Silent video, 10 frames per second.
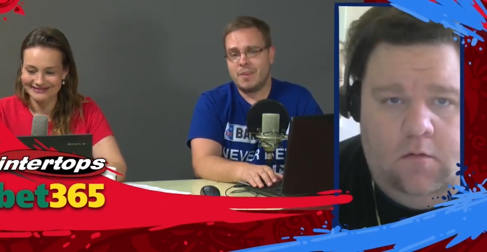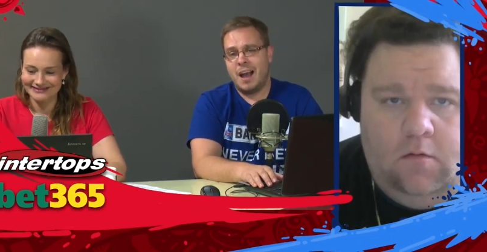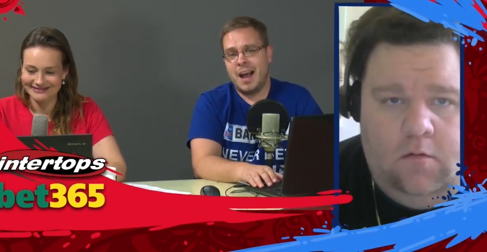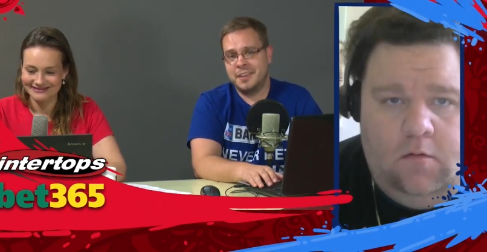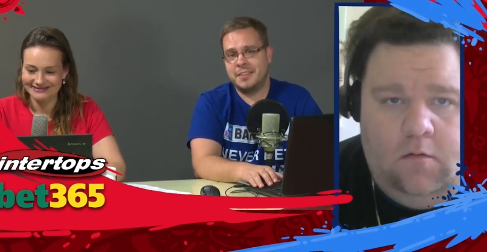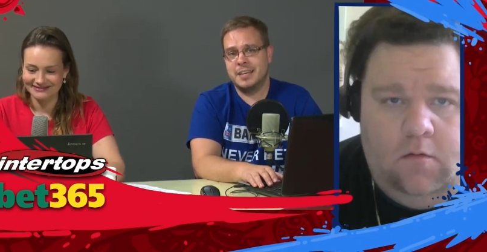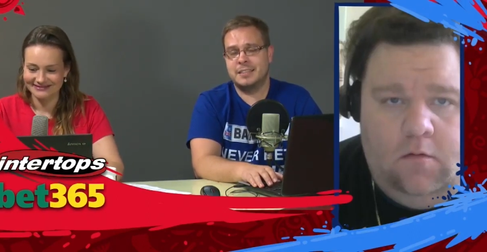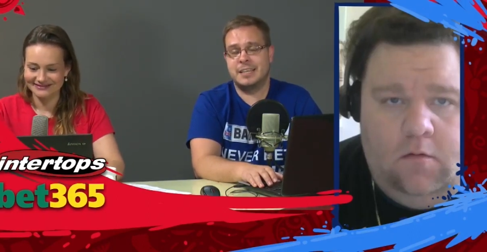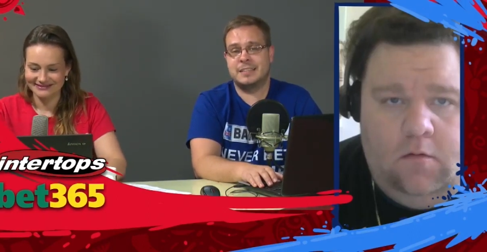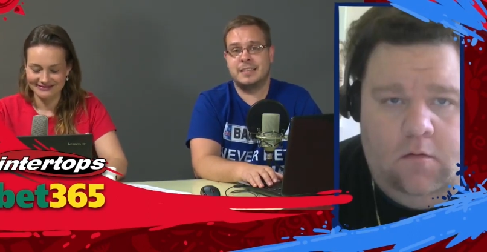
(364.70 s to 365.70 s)
Speaker 1: I
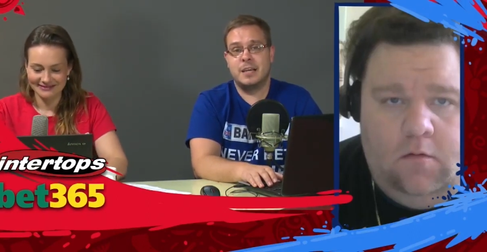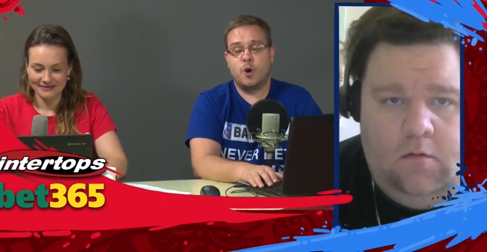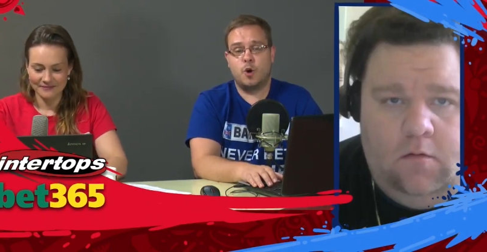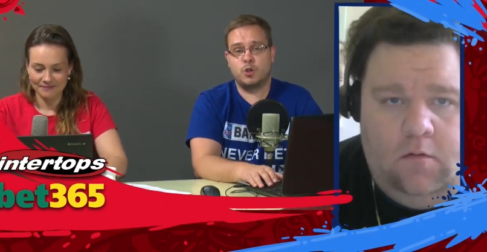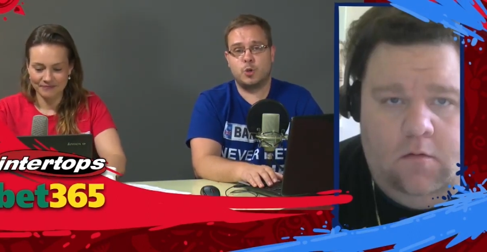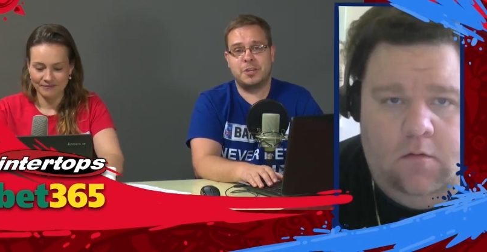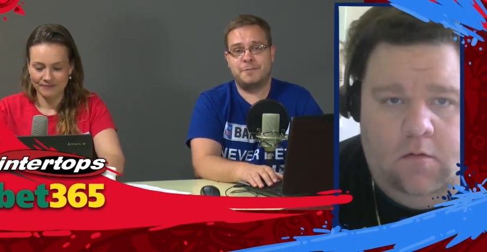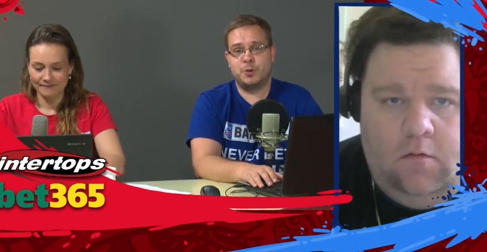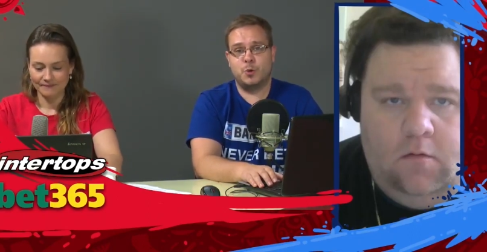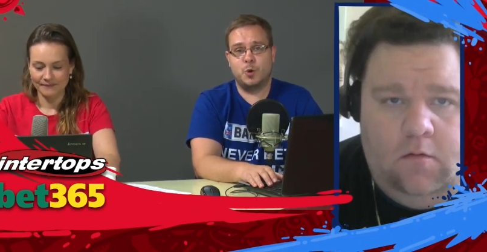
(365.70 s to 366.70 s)
think that also
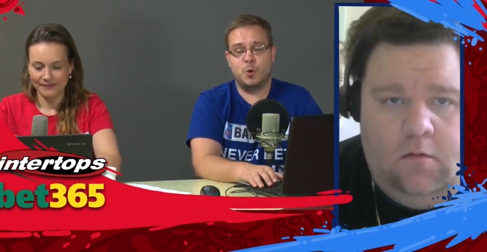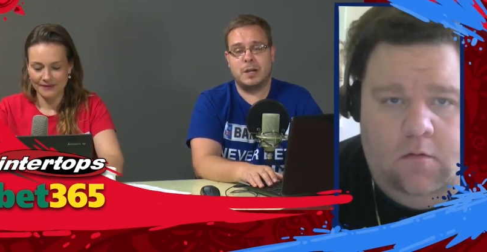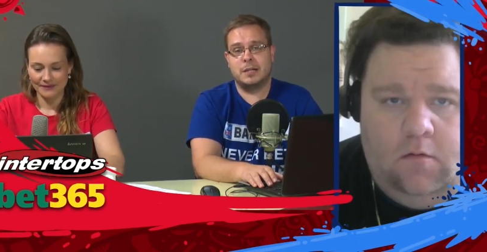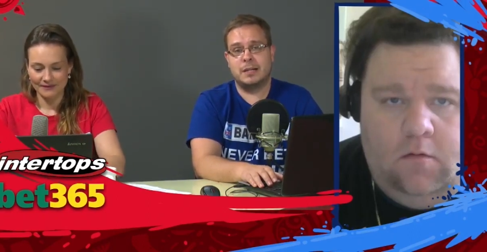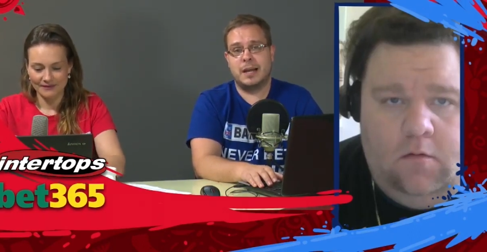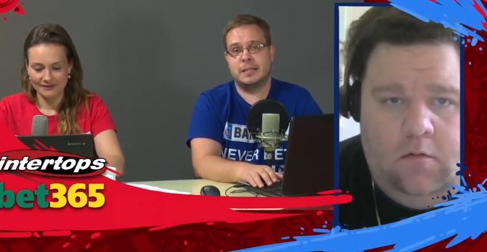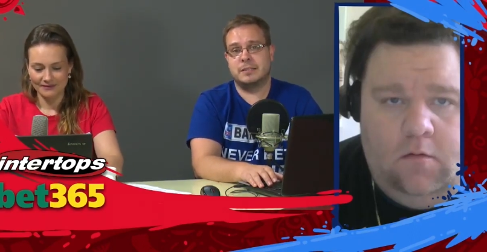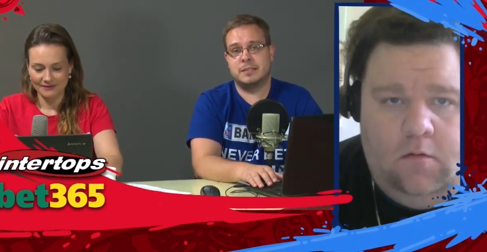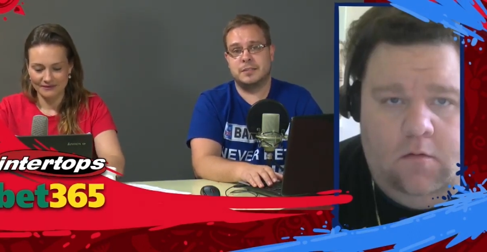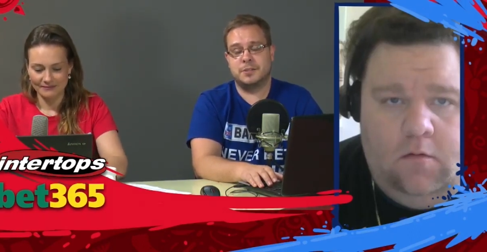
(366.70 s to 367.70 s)
if you look at
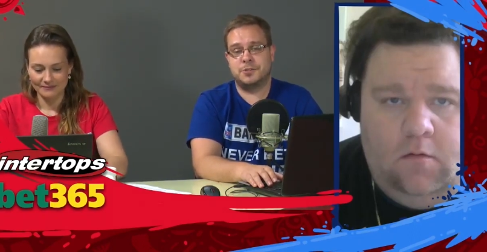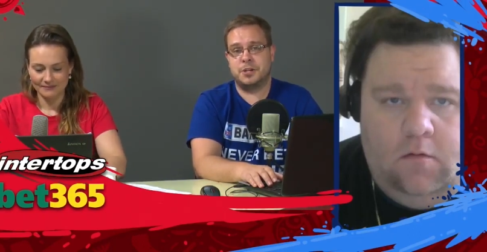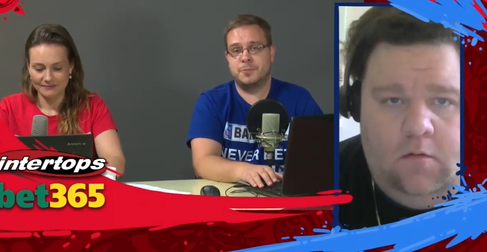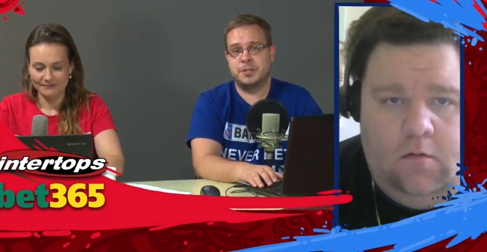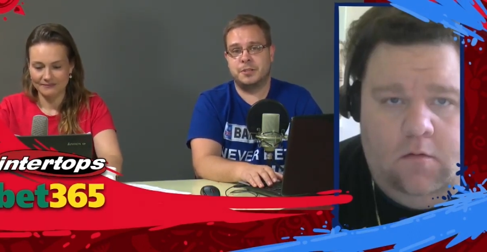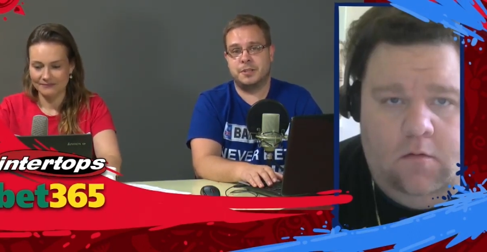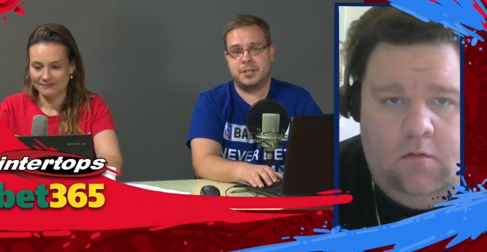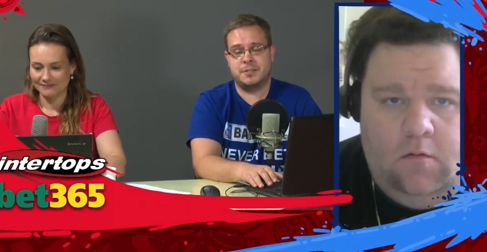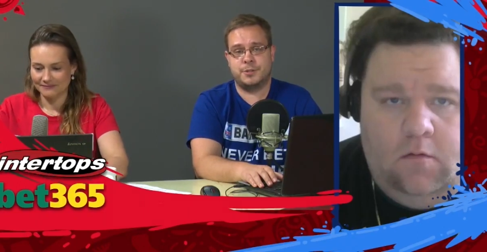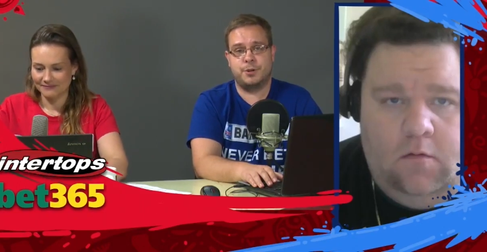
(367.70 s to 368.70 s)
the German
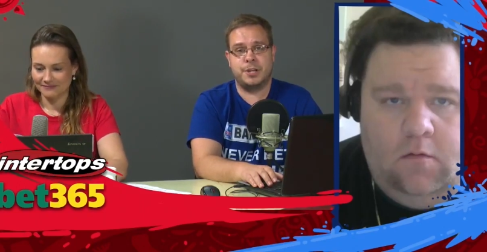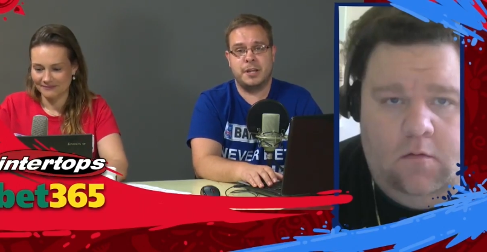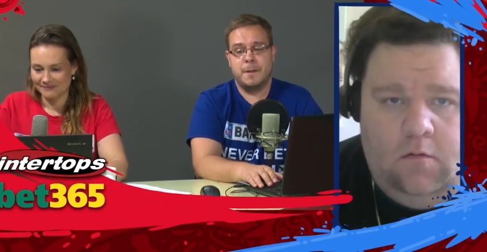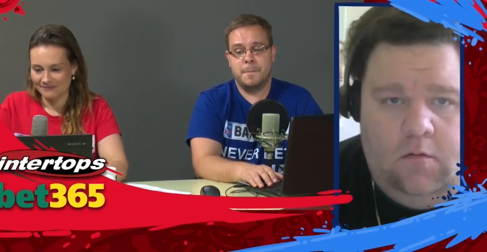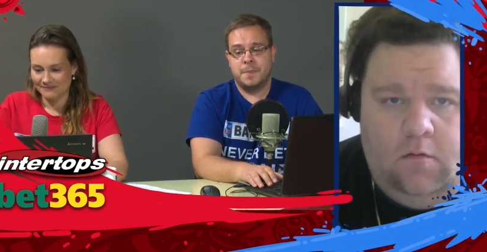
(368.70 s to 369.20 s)
history,